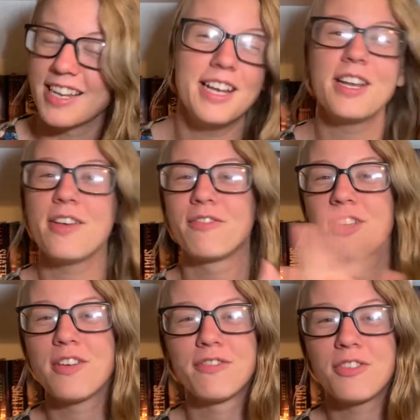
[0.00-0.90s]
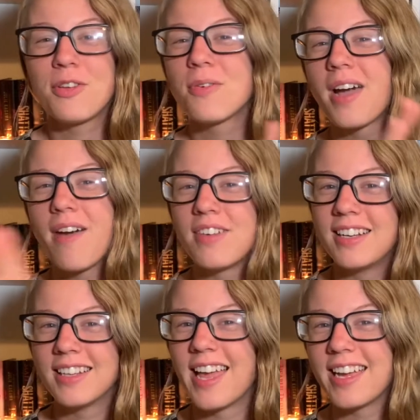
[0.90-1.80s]
And if you
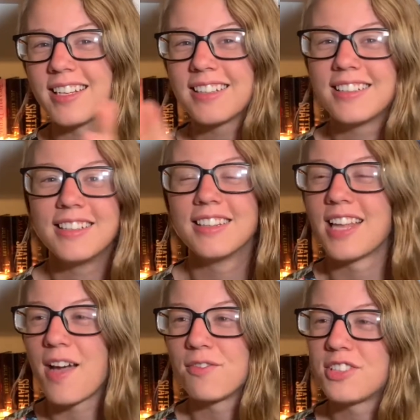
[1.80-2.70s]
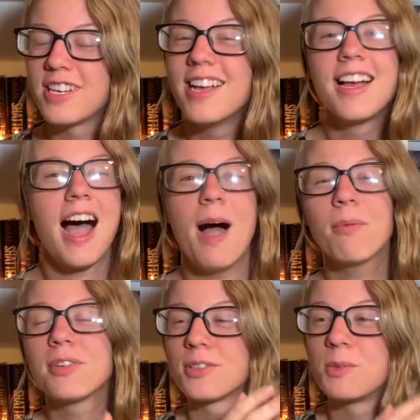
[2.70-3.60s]
haven't, like, left, I'm
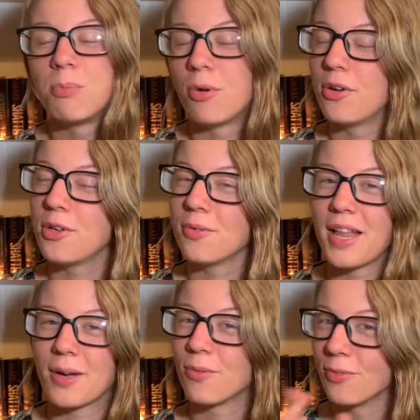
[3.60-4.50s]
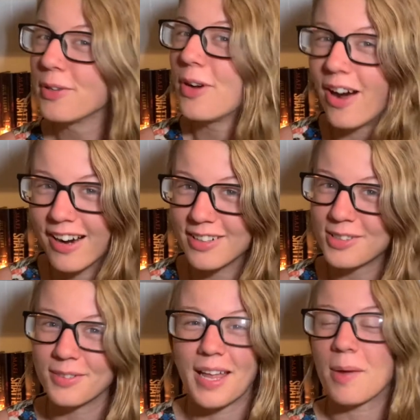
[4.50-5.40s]
gonna spoil you, like, real hard.
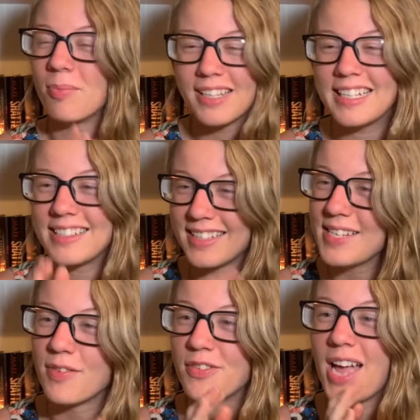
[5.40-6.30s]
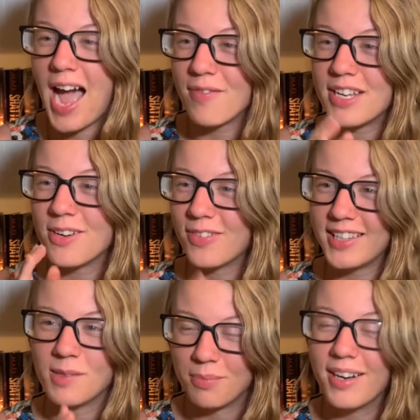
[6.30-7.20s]
So, like, please leave if you haven't
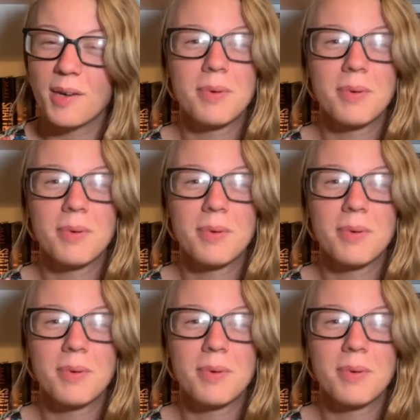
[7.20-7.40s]
read the book.